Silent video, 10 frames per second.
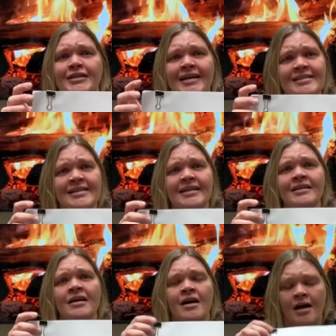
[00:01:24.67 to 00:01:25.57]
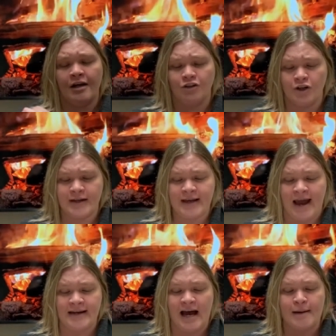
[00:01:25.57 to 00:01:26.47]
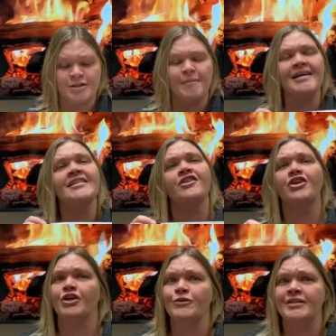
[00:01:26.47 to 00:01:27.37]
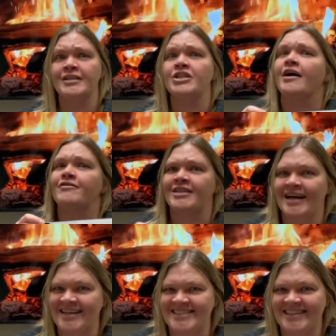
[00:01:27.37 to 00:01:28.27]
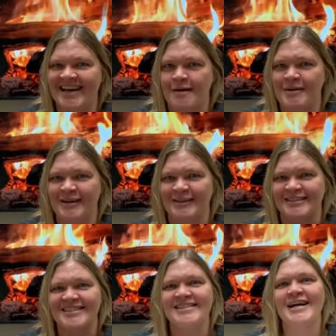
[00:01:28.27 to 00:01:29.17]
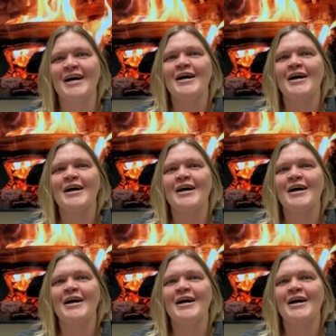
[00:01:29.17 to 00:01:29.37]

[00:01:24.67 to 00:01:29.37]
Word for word: Nixon looking at optimizing the usage of de-icing chemicals.